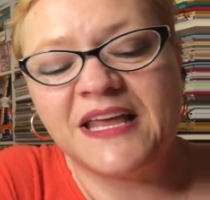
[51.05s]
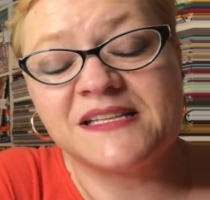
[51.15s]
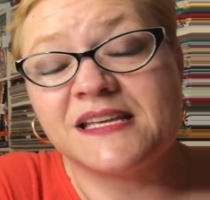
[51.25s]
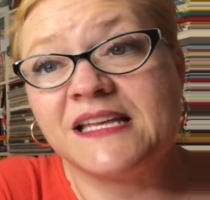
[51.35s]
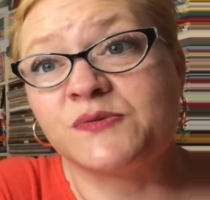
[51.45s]

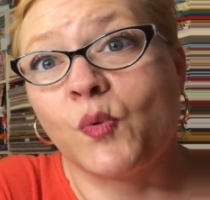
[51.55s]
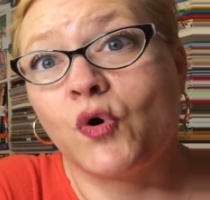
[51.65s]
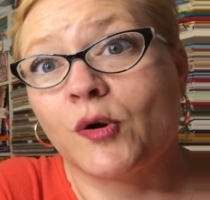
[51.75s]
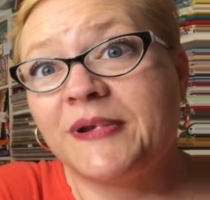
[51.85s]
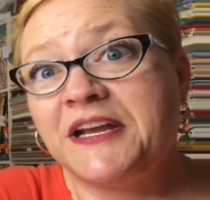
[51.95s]
it's
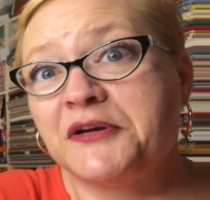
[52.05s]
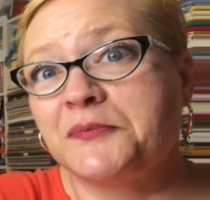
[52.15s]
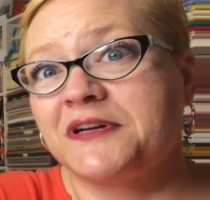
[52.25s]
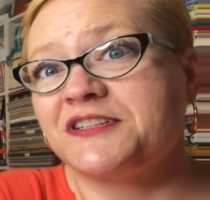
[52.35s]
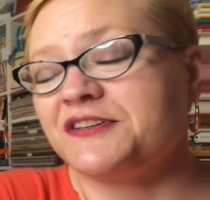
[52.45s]
warm in here,
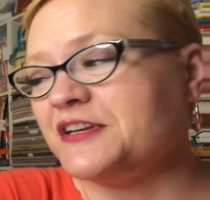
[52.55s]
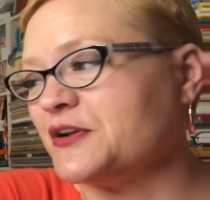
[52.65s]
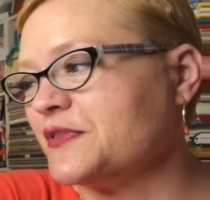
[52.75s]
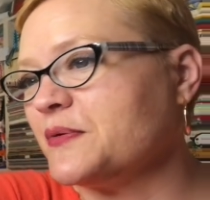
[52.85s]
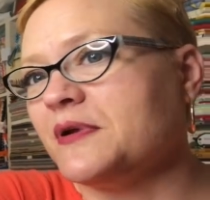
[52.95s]
which, you
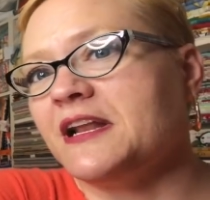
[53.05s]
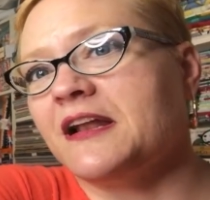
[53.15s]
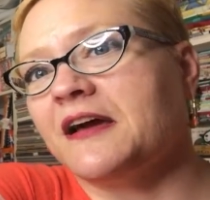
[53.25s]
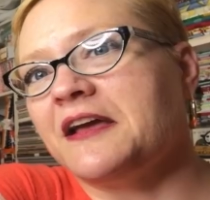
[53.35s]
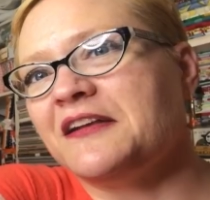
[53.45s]
know, they really
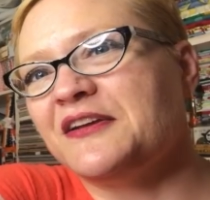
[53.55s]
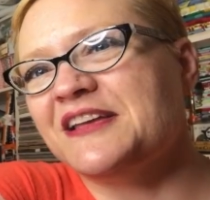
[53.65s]
like.